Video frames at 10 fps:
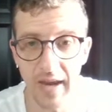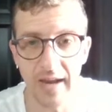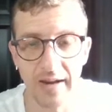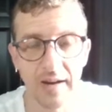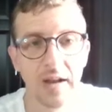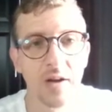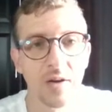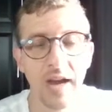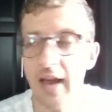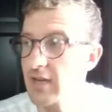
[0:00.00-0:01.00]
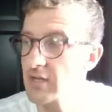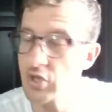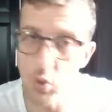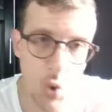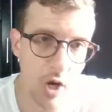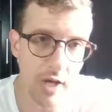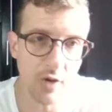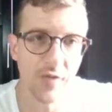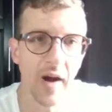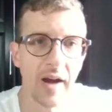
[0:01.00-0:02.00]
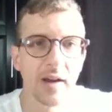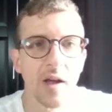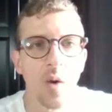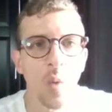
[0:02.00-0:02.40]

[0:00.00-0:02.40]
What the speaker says: in. Okay. And so who can you find?